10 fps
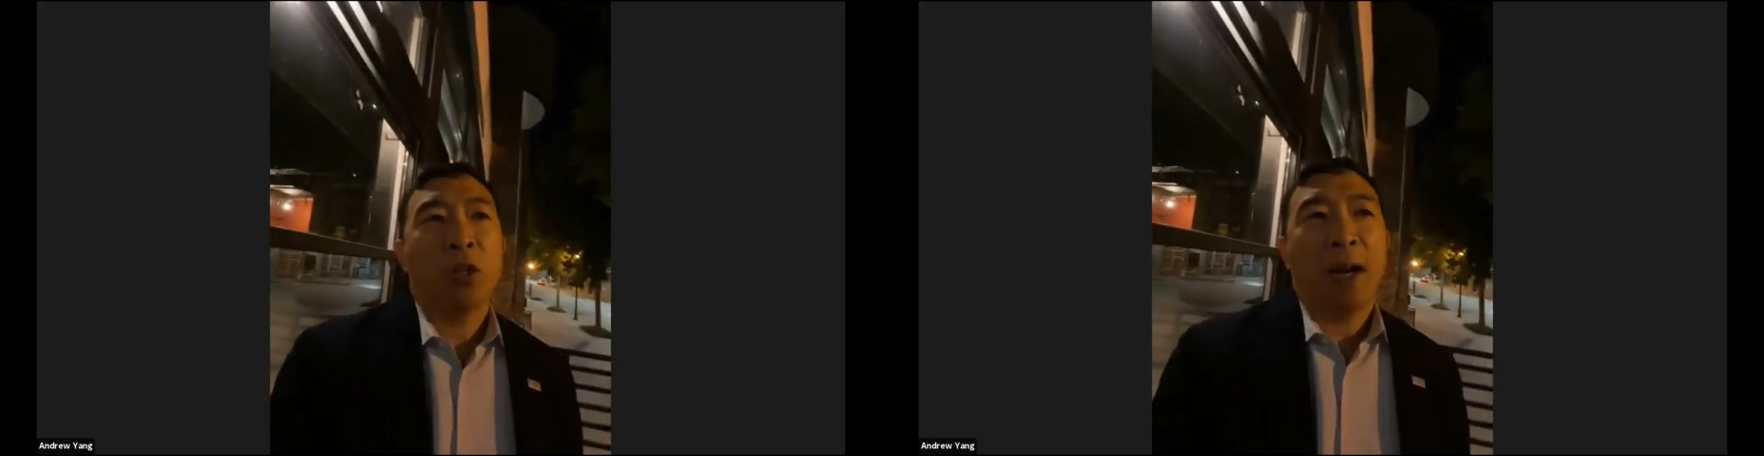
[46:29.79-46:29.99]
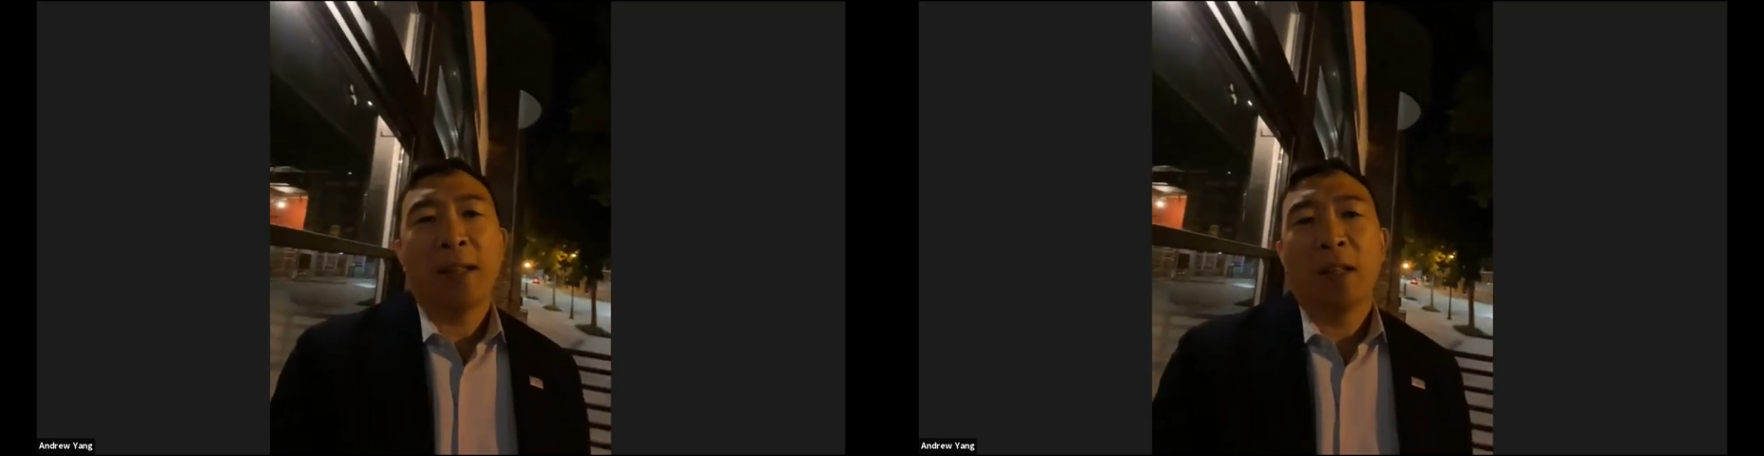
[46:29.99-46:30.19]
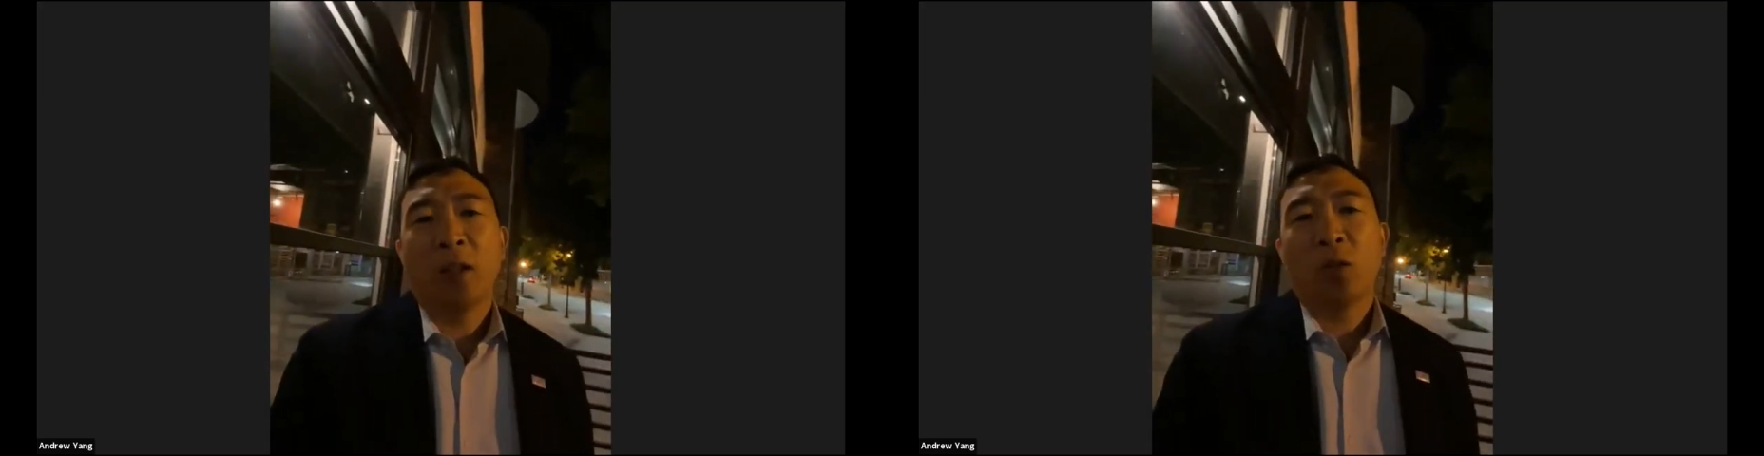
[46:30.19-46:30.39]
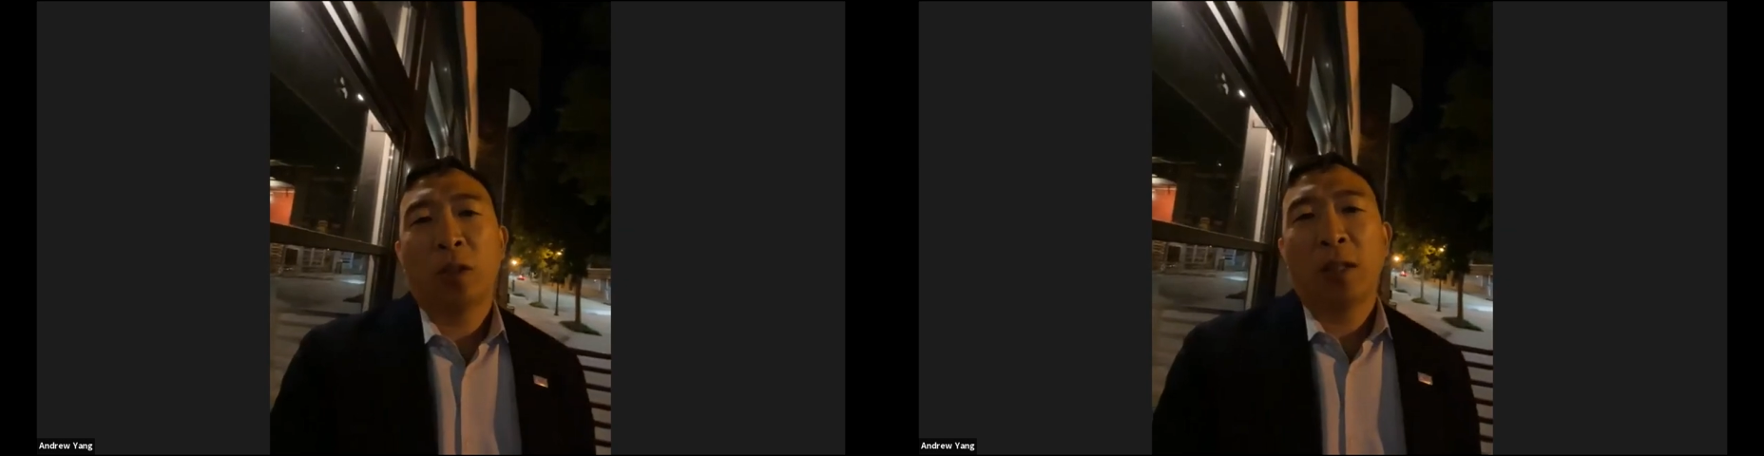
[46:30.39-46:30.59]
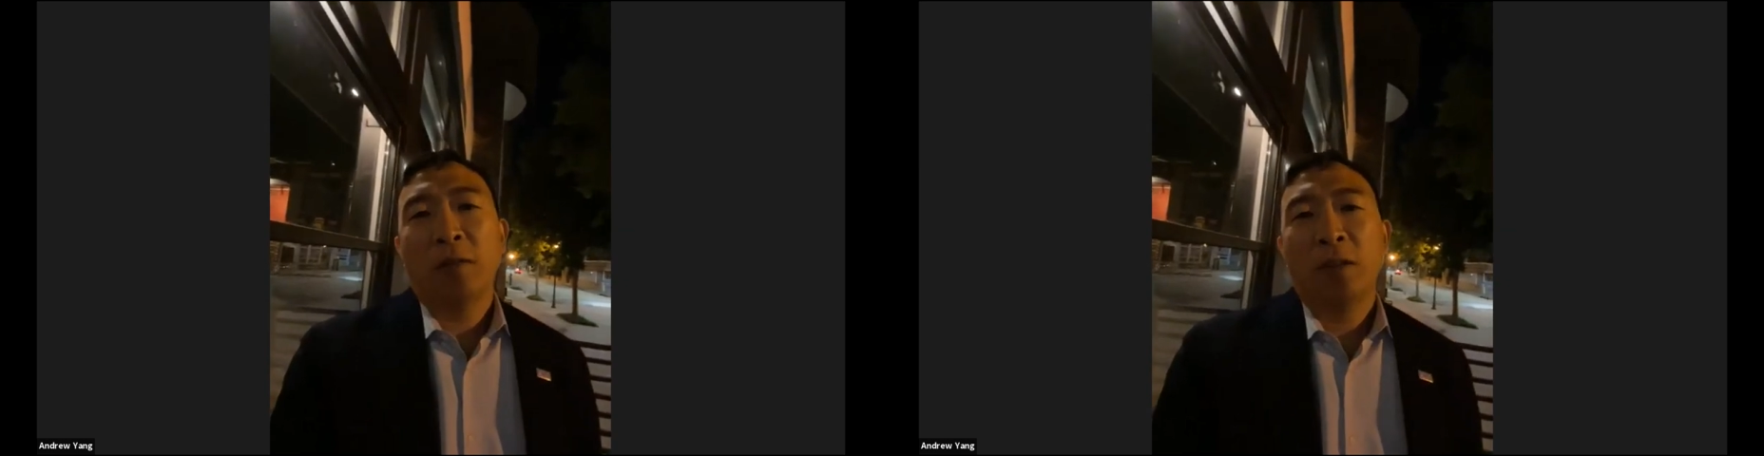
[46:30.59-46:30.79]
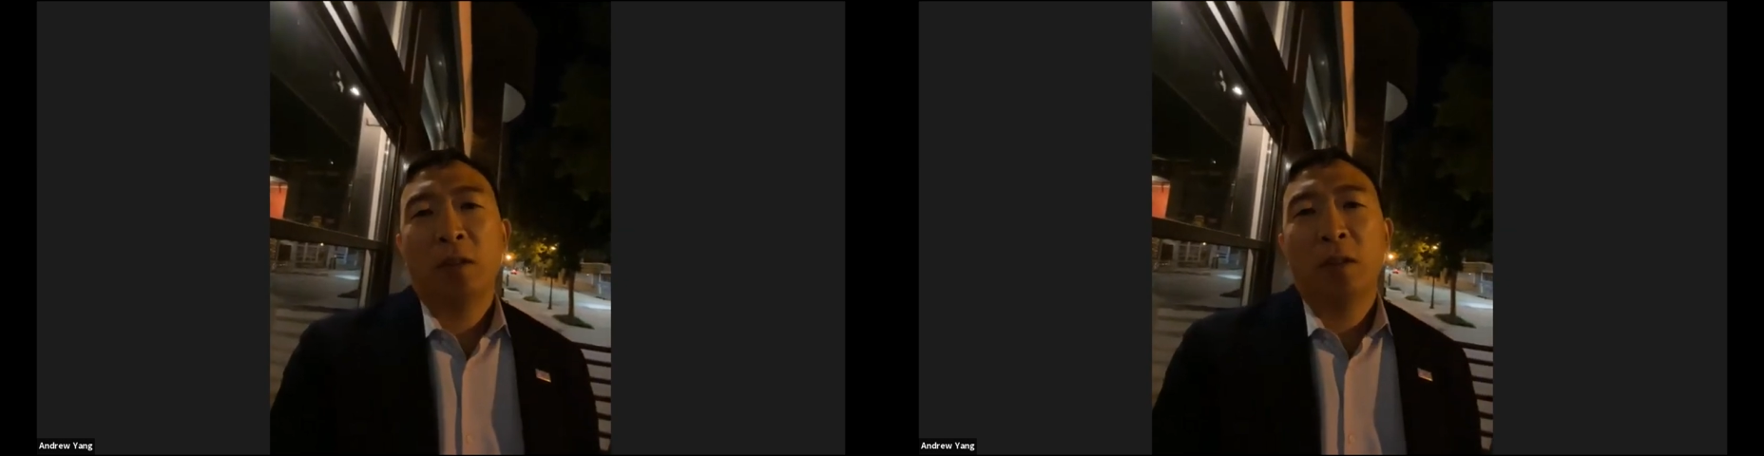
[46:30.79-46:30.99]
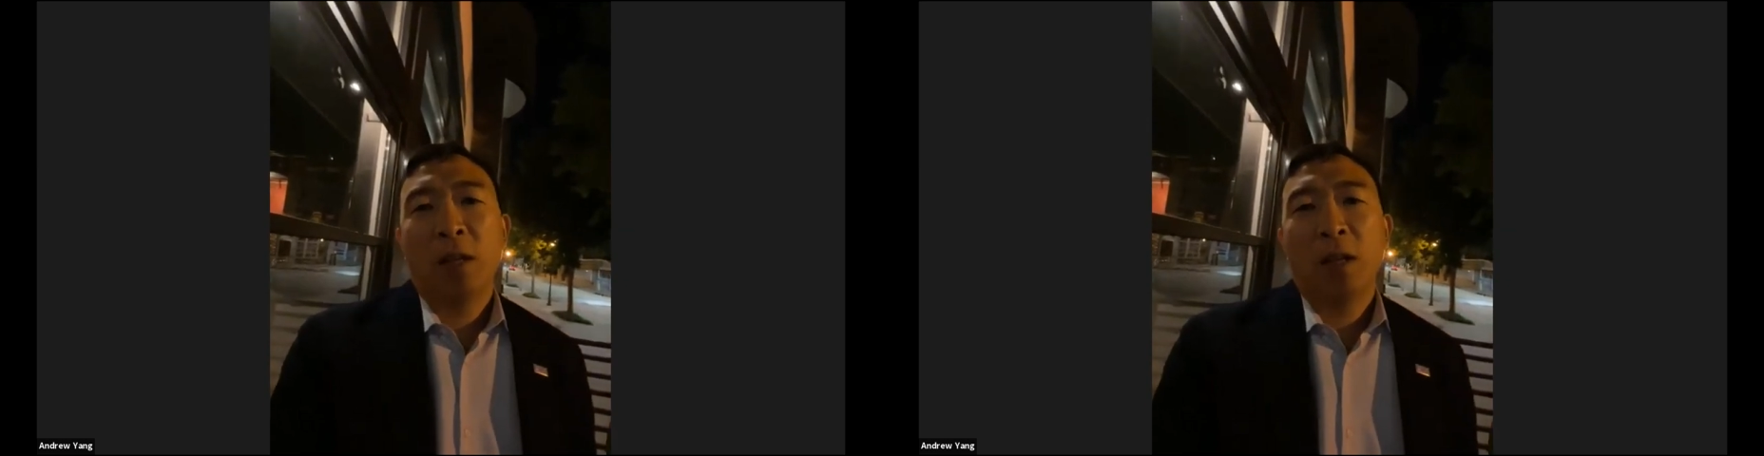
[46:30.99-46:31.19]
are at the local level.